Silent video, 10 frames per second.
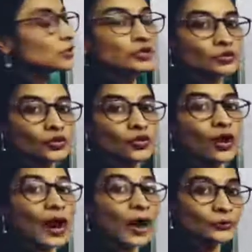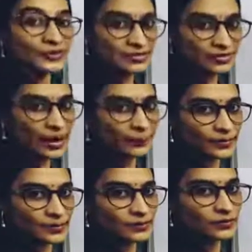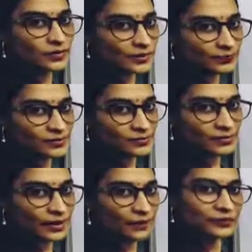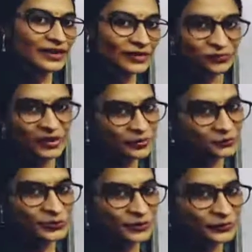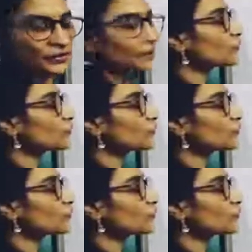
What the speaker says: So how much apples that person have, that we have to count.